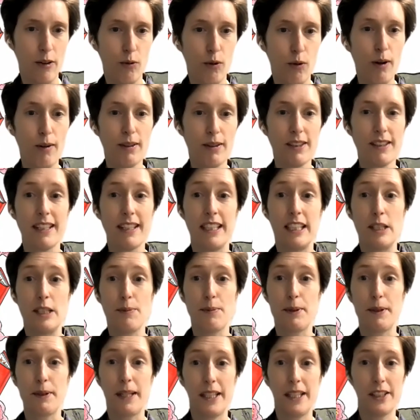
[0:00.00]
what was the
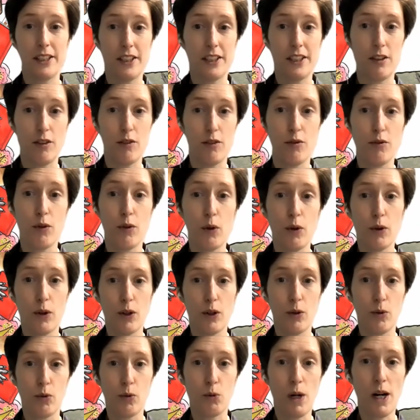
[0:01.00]
inspiration
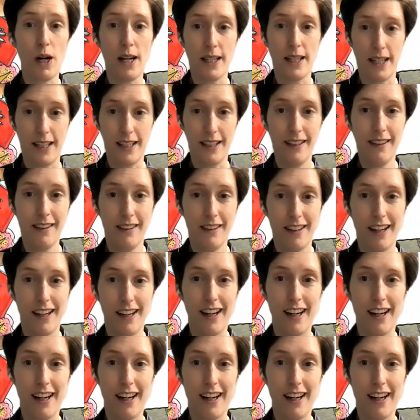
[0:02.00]
for Juana?